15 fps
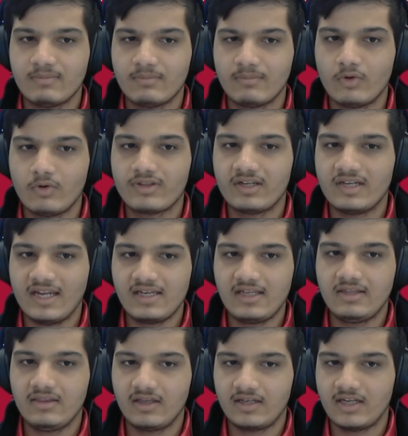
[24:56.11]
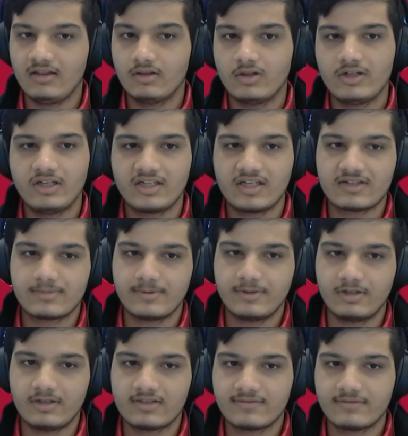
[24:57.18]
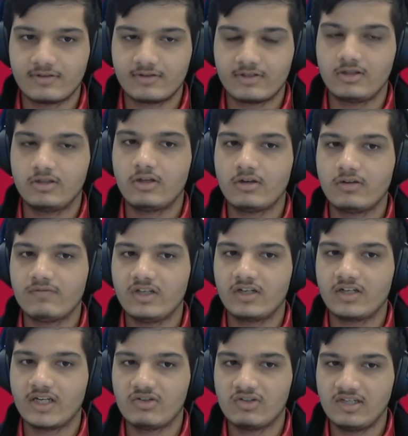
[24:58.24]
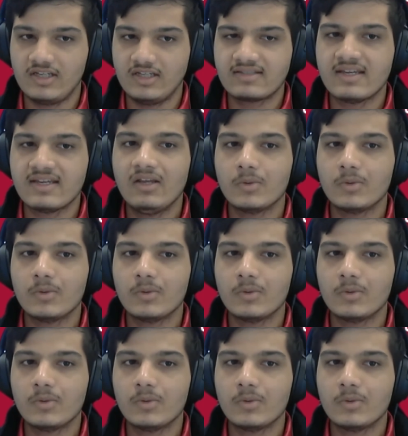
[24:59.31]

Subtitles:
more than anything a learning experience for a lot of young engineers.